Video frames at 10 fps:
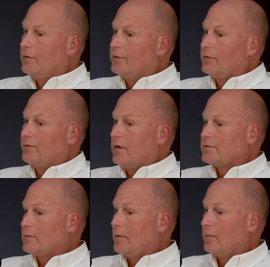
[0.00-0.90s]
So as far
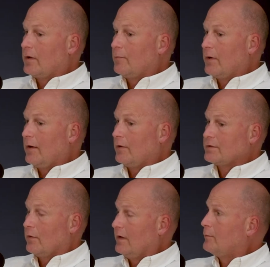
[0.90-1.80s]
as Republican
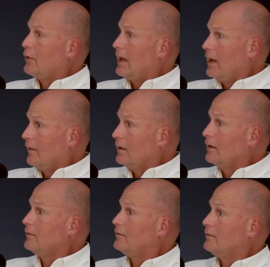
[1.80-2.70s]
priorities go, that's pretty high on the
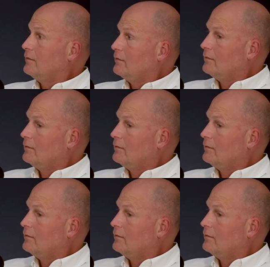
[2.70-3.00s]
list.